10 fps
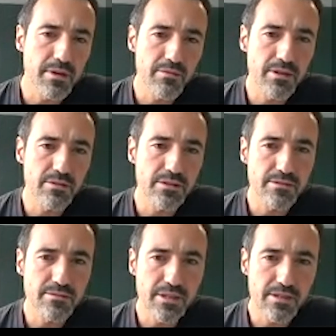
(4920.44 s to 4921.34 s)
I will not
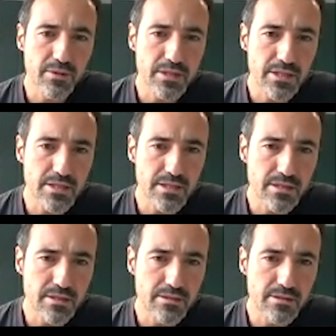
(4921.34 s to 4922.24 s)
write. What is
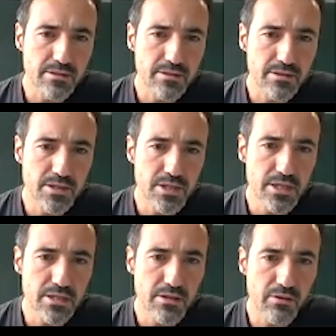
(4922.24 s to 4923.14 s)

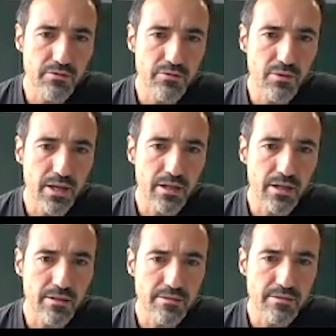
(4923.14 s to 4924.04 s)
G of
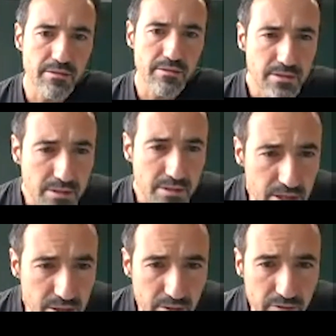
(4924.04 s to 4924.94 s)
1?
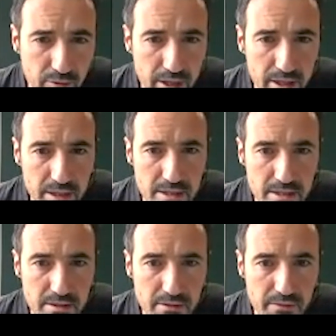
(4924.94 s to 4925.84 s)
G of 1
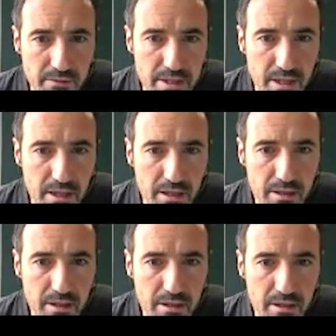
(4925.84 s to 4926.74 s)
is this
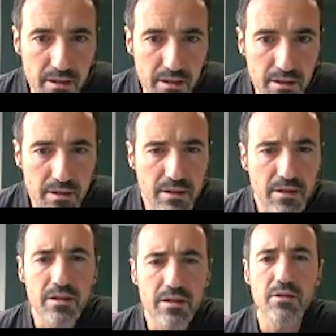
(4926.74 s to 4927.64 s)
guy.
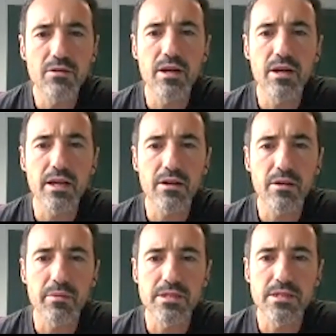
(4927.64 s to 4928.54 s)
I can
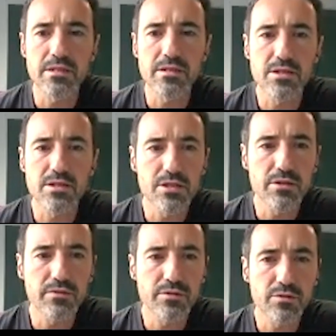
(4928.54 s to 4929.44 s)
represent it.
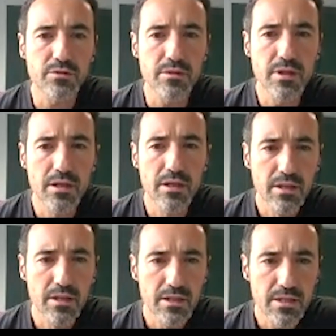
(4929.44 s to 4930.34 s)
G of 2
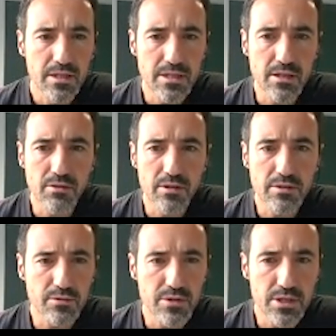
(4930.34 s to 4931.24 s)
is equal
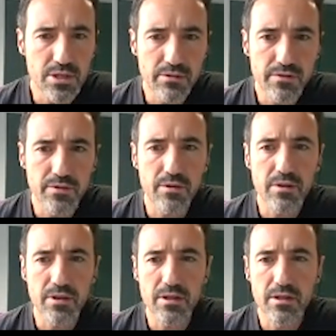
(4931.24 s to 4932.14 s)
to G of
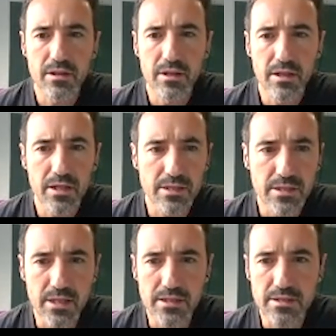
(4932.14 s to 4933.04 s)
4, and
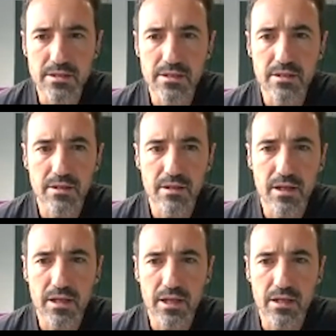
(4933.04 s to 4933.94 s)
that's,
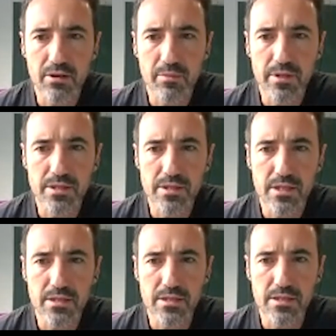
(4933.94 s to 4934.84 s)
I can
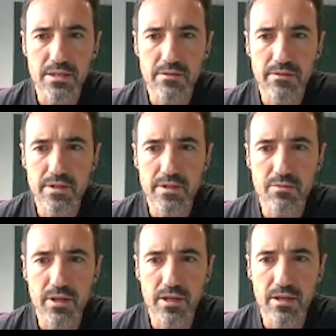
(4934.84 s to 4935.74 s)
represent it this
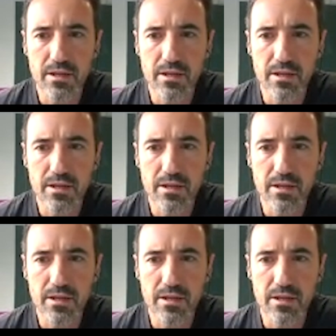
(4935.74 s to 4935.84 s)
way.